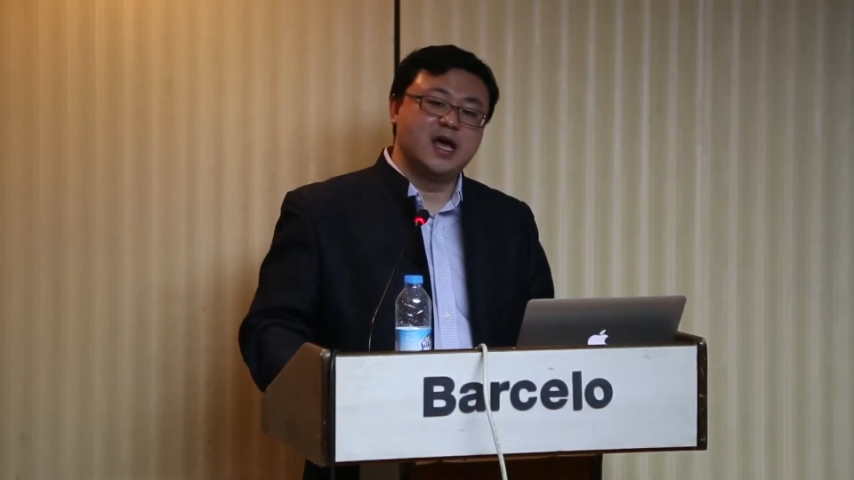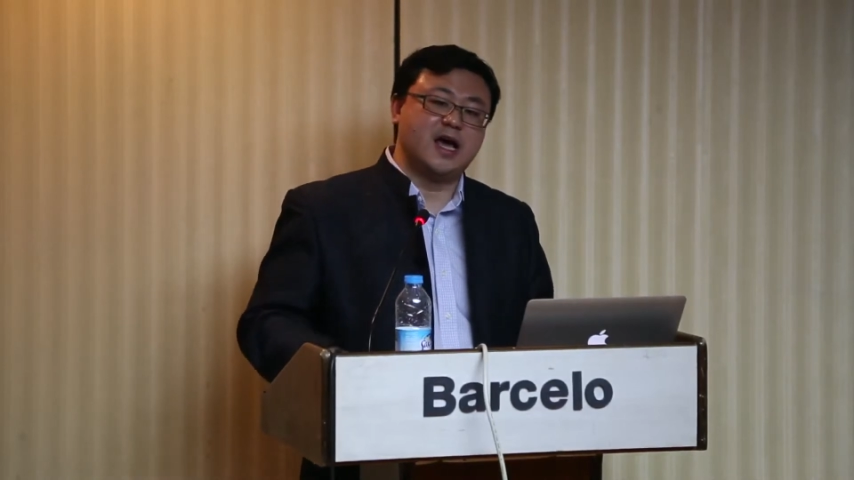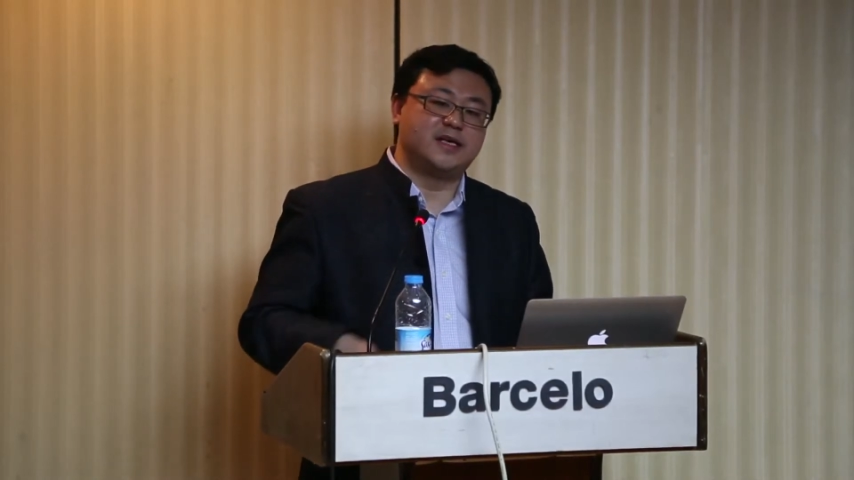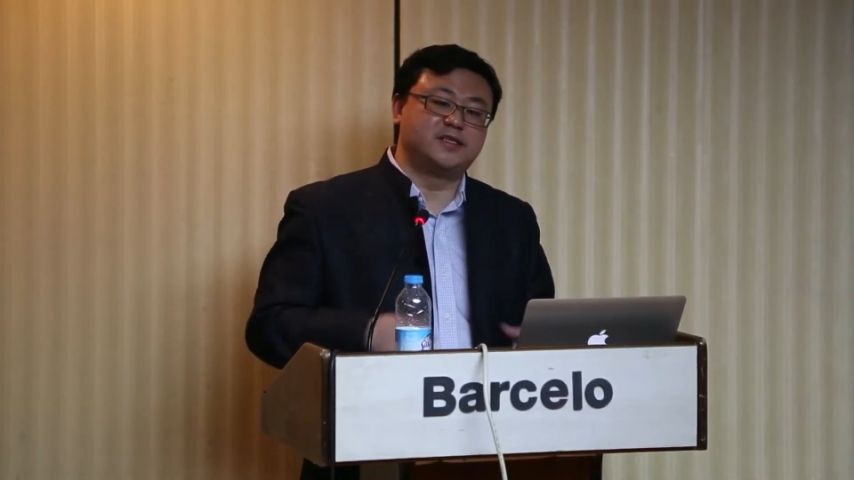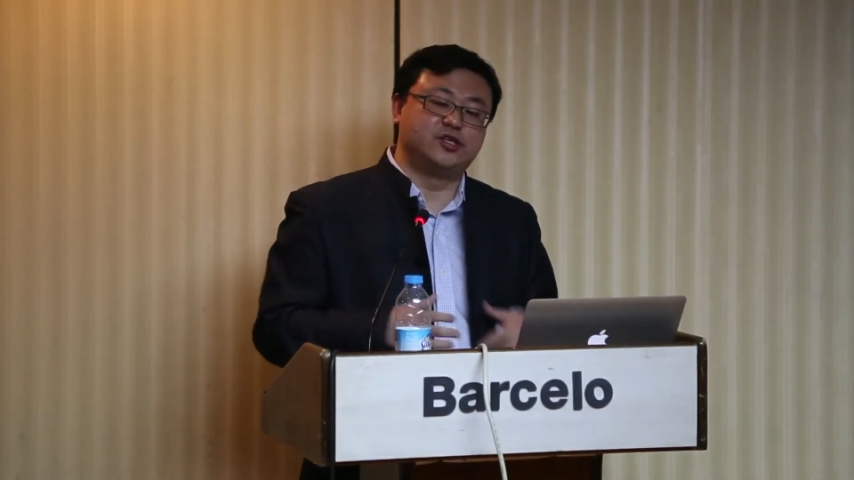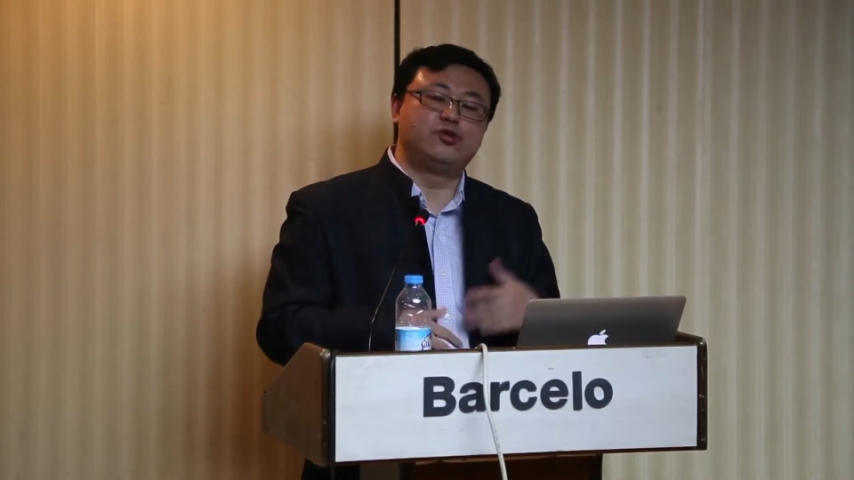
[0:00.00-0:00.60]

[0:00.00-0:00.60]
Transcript: as a